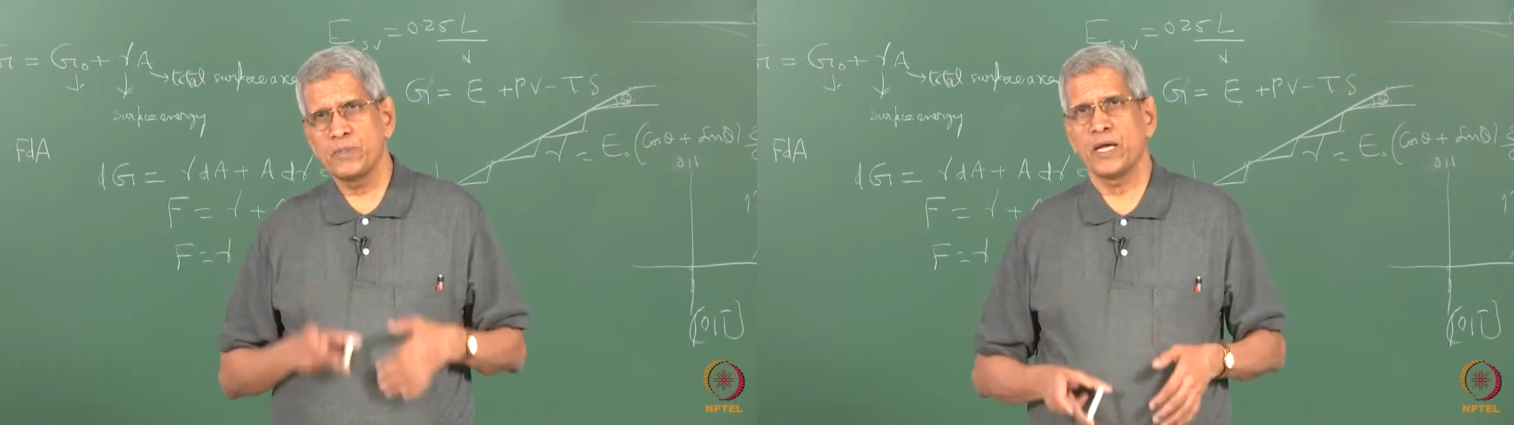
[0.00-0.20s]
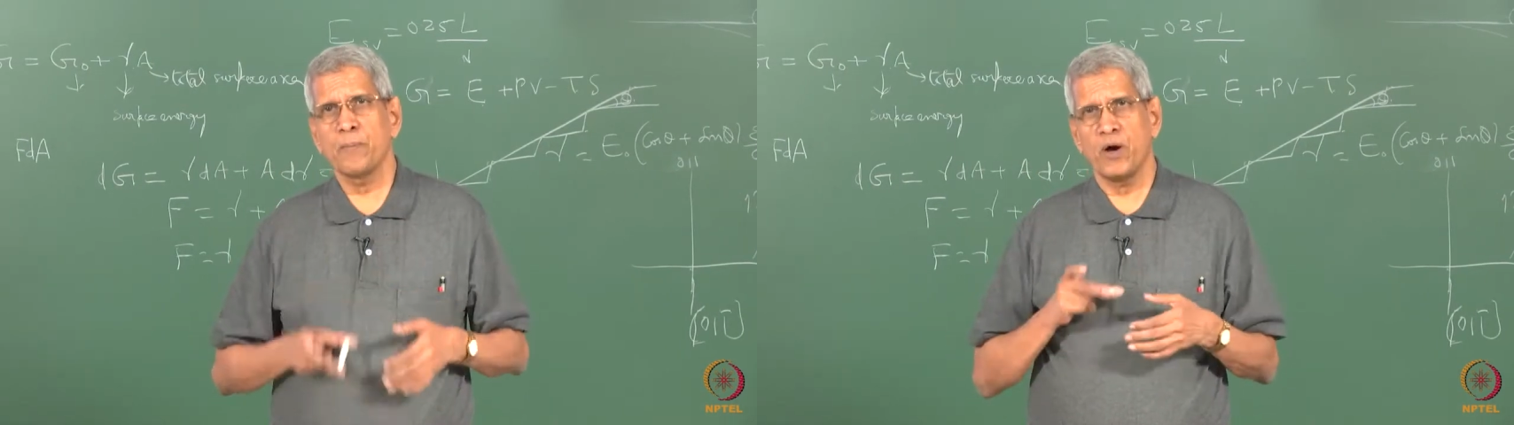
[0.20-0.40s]

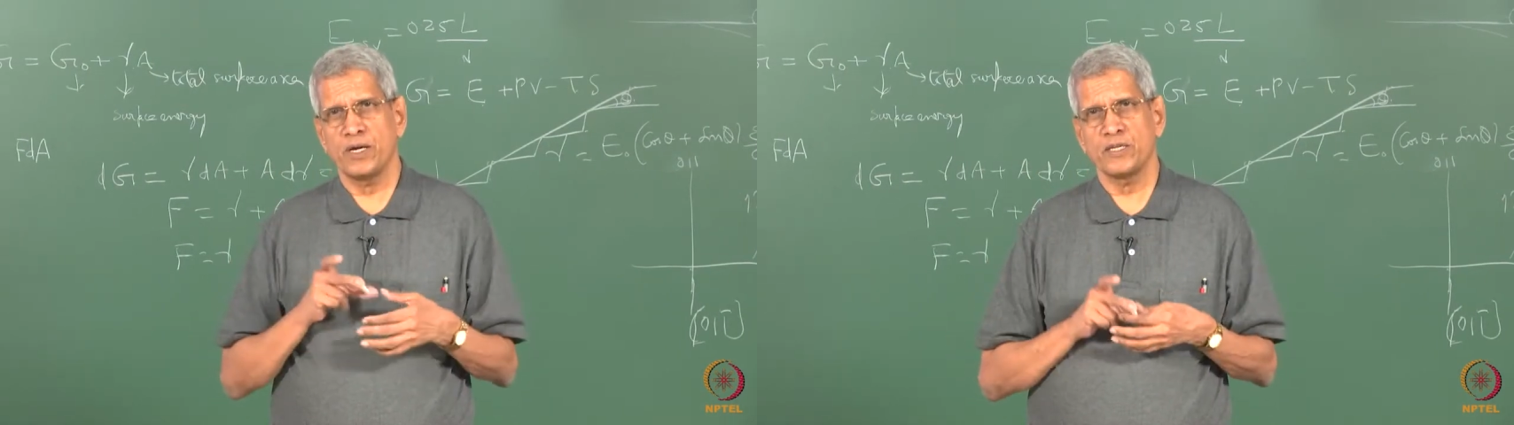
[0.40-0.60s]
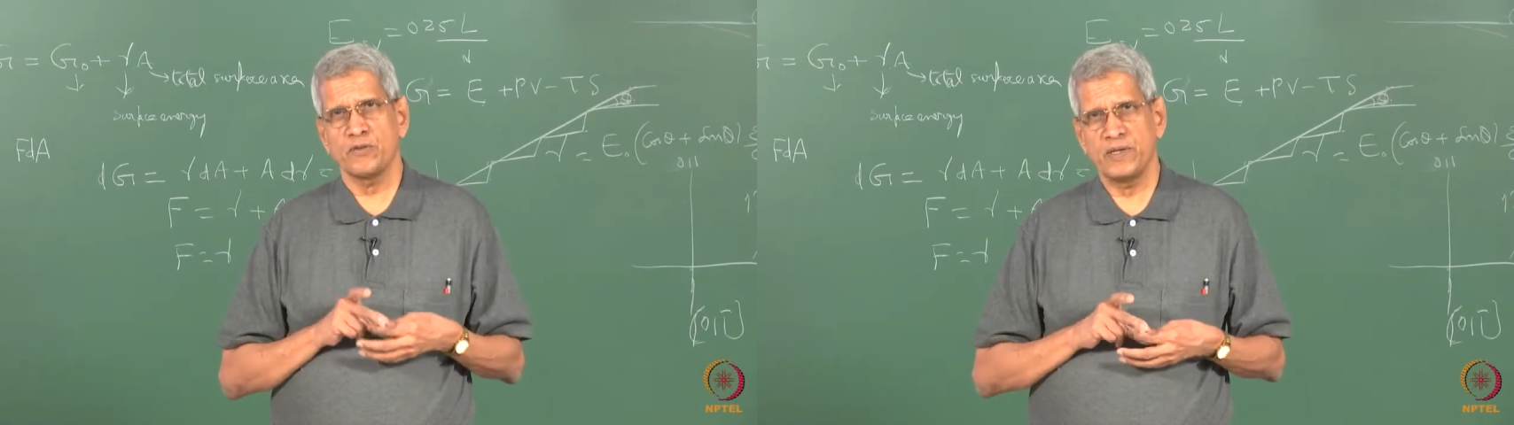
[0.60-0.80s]
shape
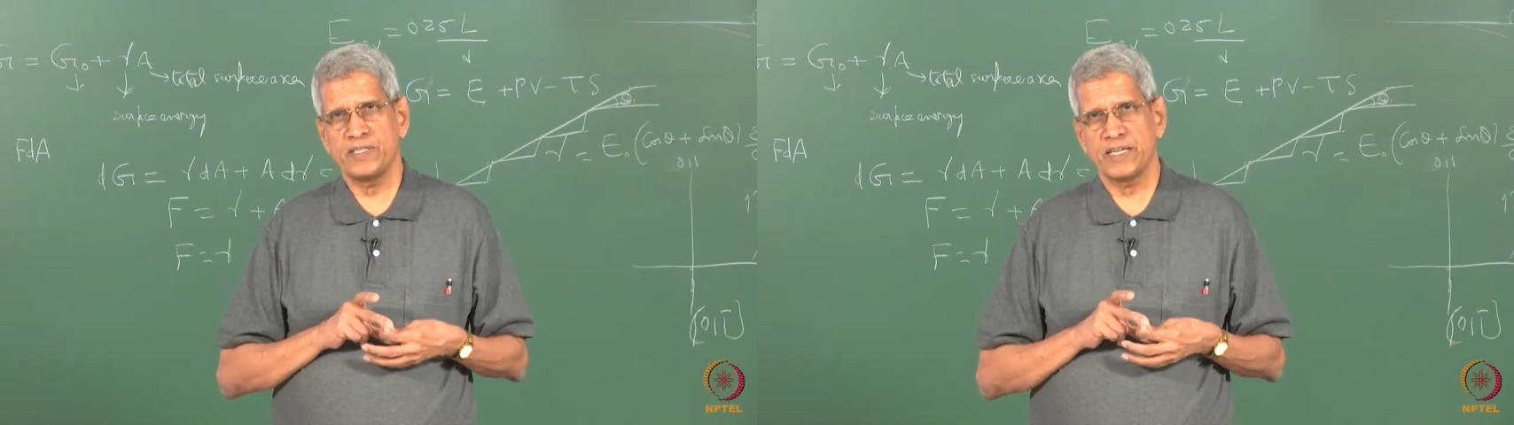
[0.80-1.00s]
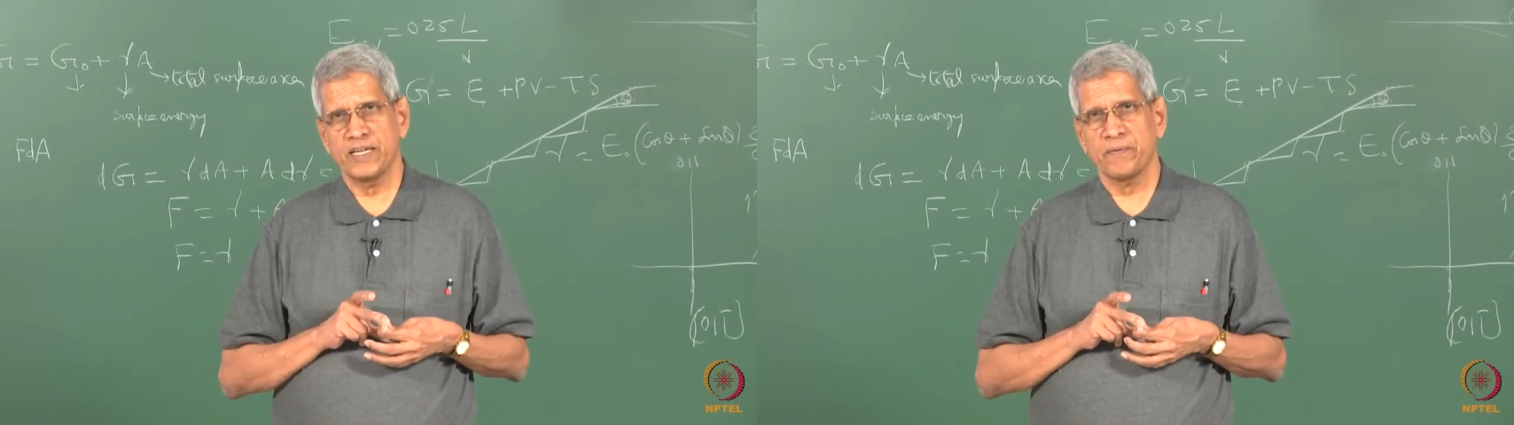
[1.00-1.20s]
what it will
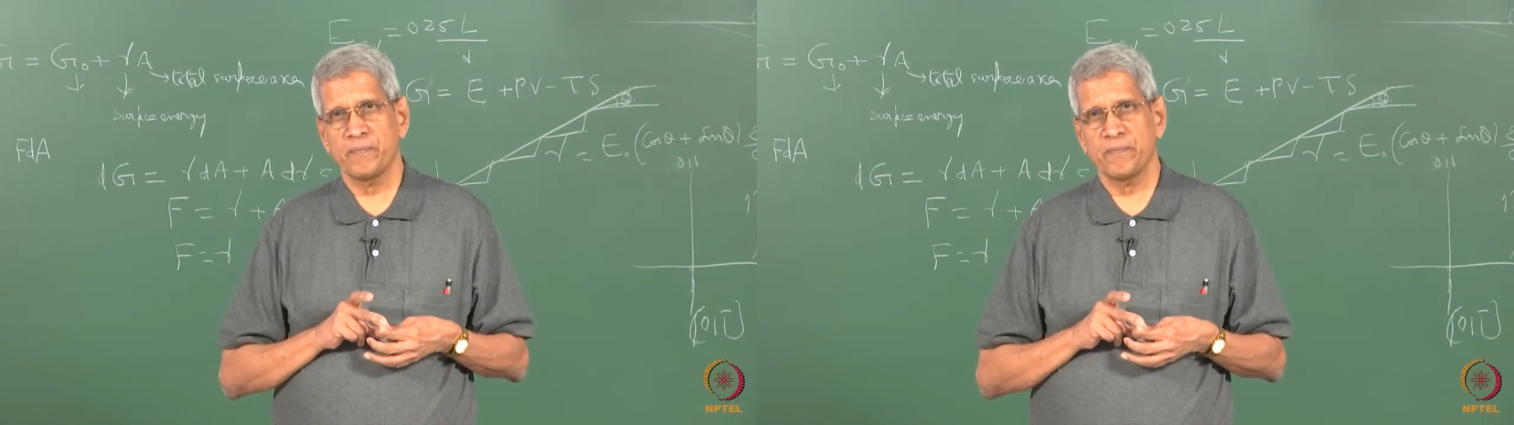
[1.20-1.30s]
take